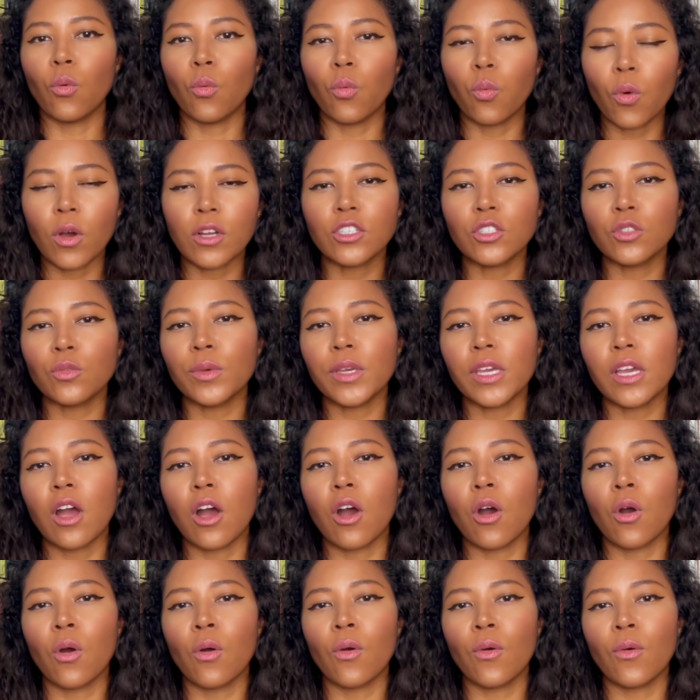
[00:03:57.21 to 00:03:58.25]
what do we
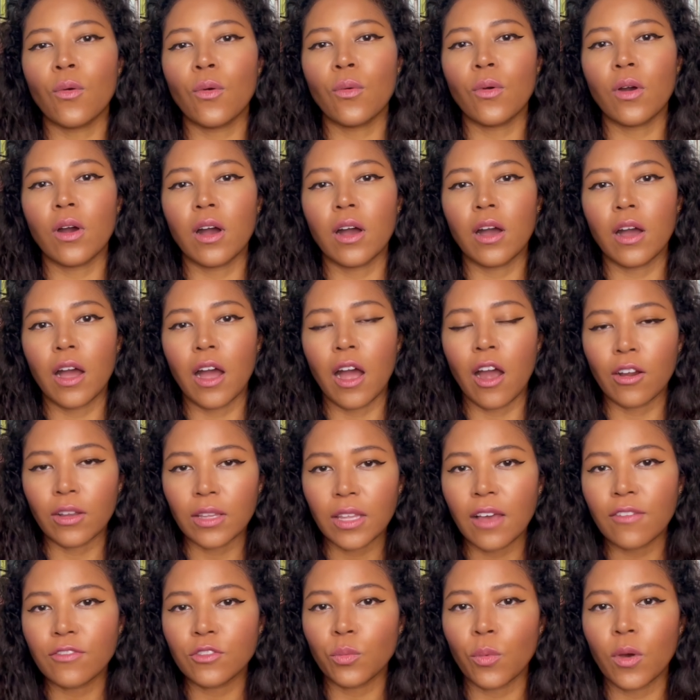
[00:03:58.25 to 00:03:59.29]
owe our
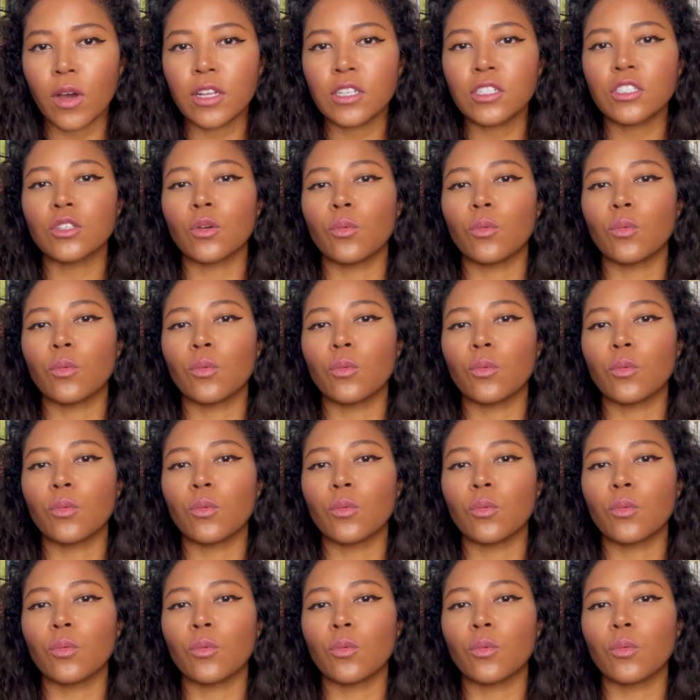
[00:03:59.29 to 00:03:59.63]
loved ones?